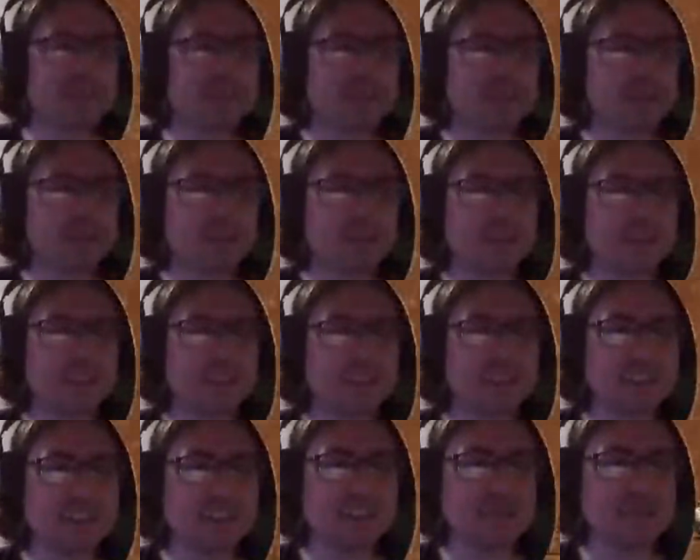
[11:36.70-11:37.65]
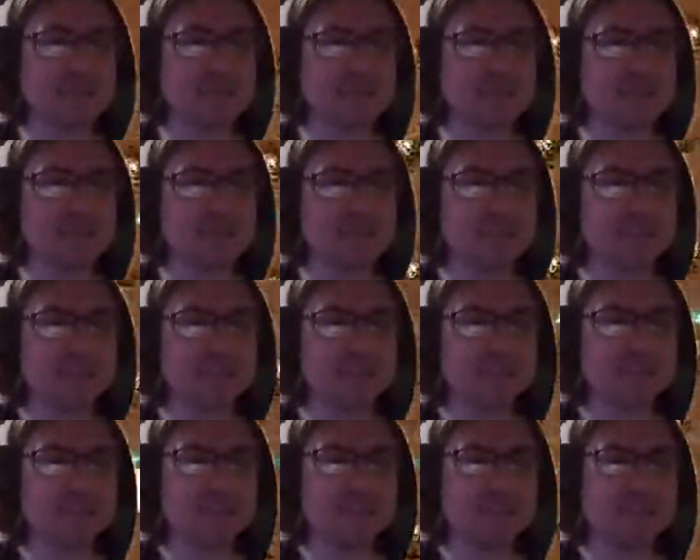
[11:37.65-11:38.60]
a bit for entertainment.
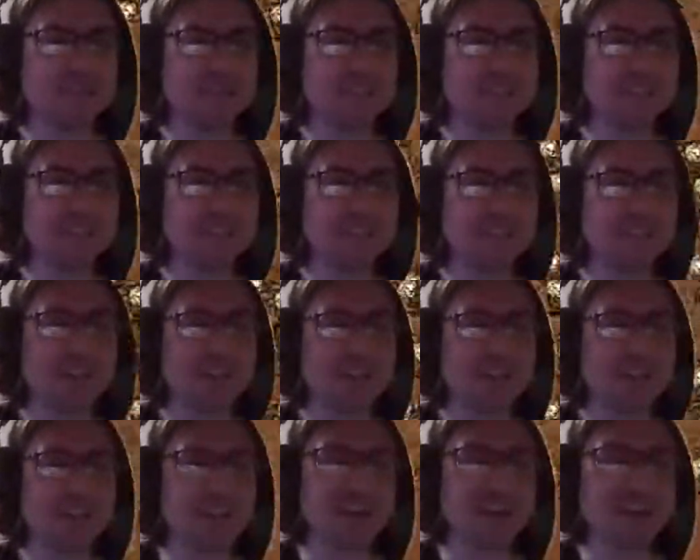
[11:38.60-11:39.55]
I didn't learn